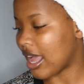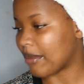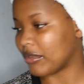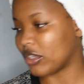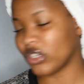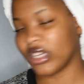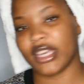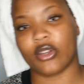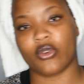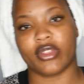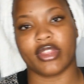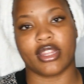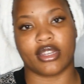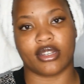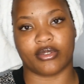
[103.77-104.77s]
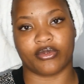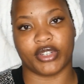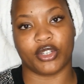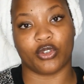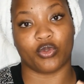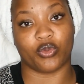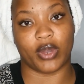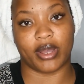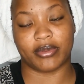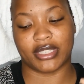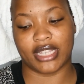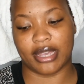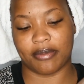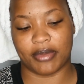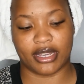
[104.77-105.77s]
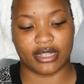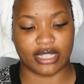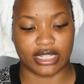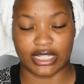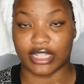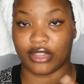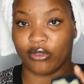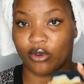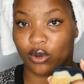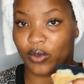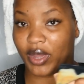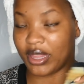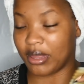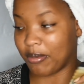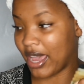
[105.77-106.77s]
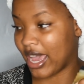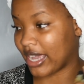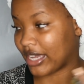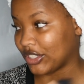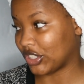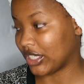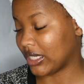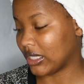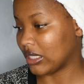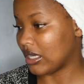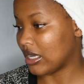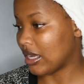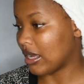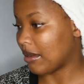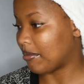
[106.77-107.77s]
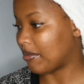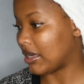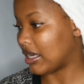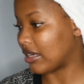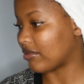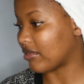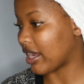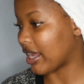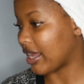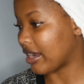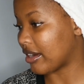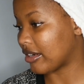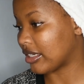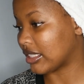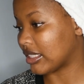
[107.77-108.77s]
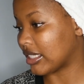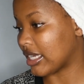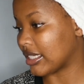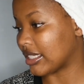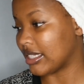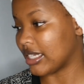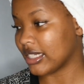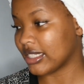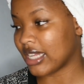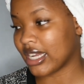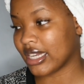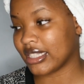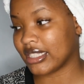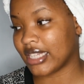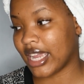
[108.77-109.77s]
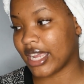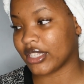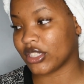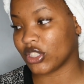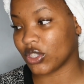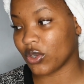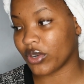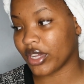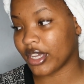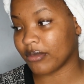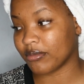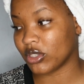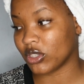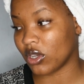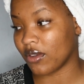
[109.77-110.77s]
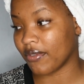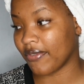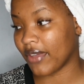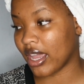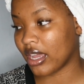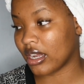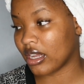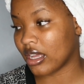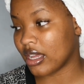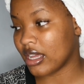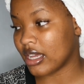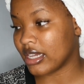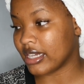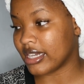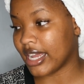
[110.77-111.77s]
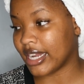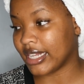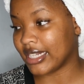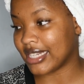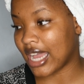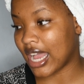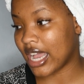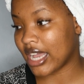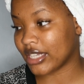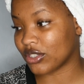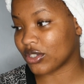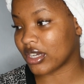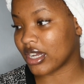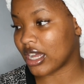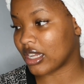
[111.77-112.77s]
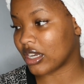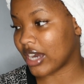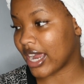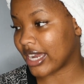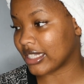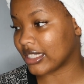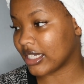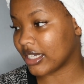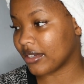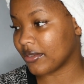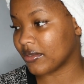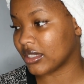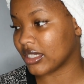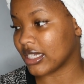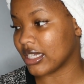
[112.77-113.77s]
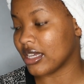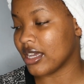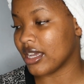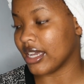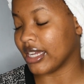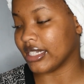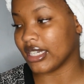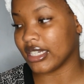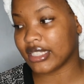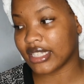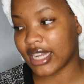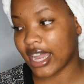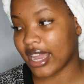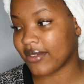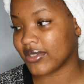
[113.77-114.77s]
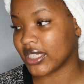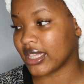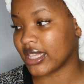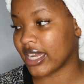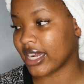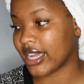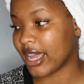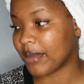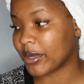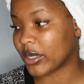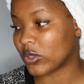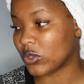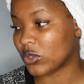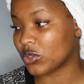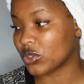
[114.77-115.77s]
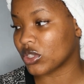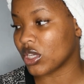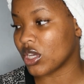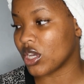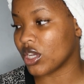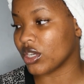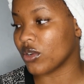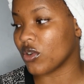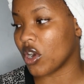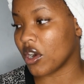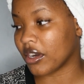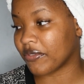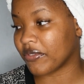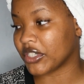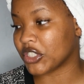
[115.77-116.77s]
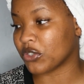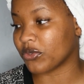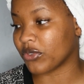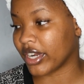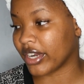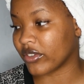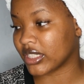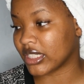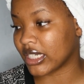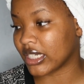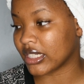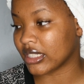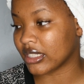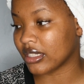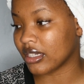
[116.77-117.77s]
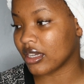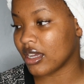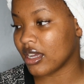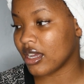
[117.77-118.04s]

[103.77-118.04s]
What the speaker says: I'm looking on the Regal website because I did throw away the packaging. But right here it says it does not contain sodium sulfate, any dyes or color additives. It doesn't have synthetic chemicals, no artificial fragrances.